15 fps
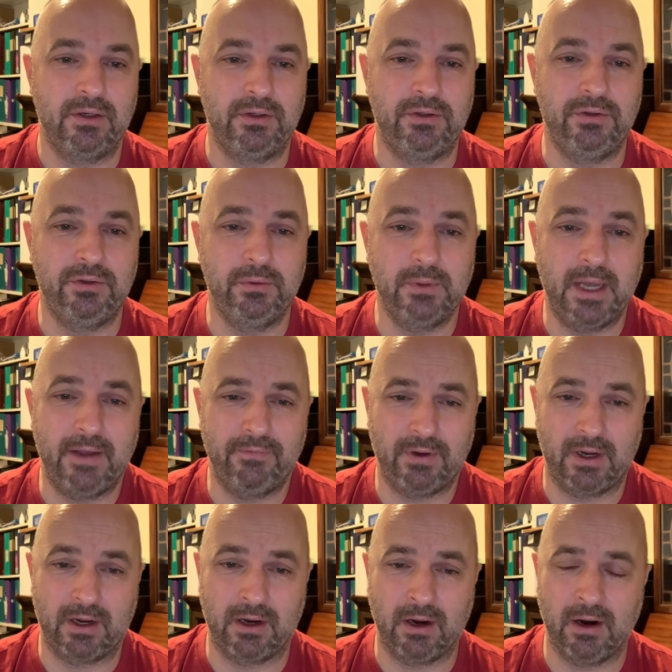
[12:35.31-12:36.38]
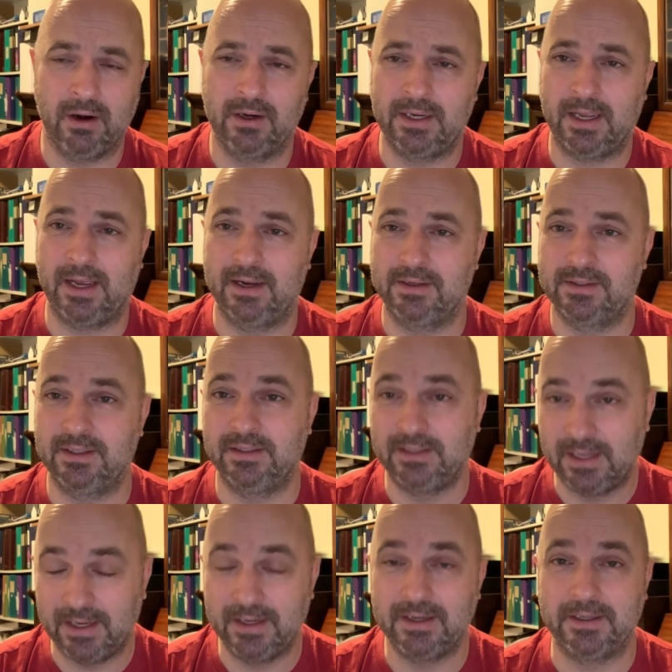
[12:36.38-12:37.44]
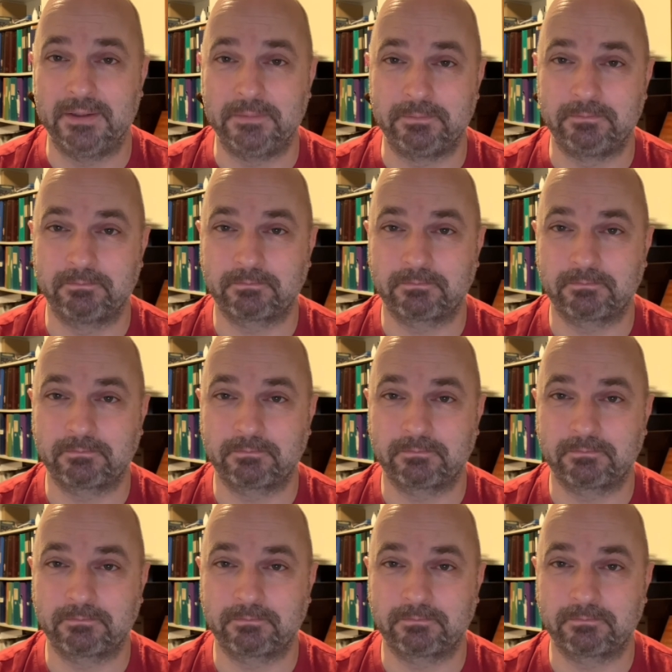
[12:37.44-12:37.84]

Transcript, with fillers: do you have a car tax in Canada?